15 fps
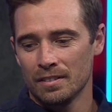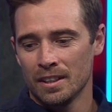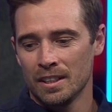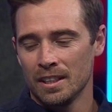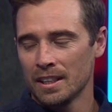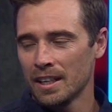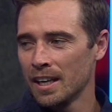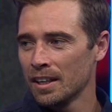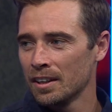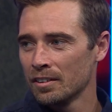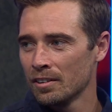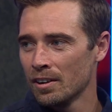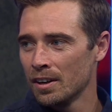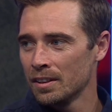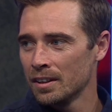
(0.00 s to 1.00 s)
India can get it
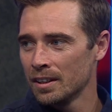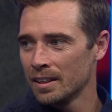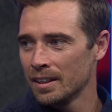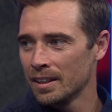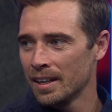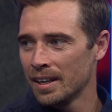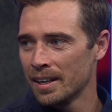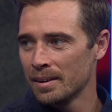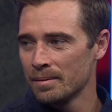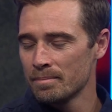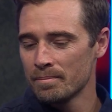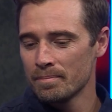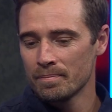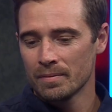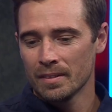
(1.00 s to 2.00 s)
right,
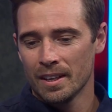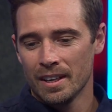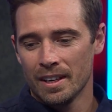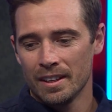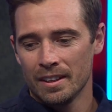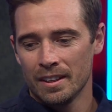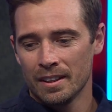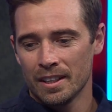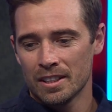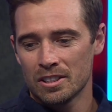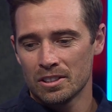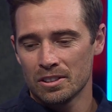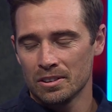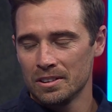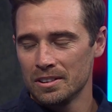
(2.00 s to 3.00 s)
then they
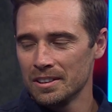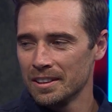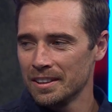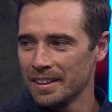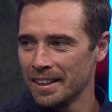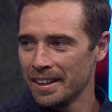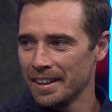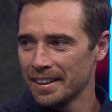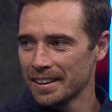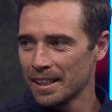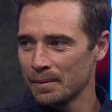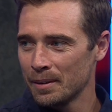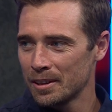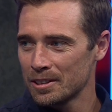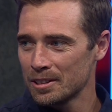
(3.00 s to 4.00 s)
should
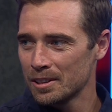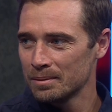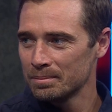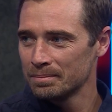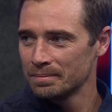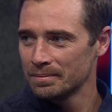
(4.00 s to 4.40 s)
come out on top.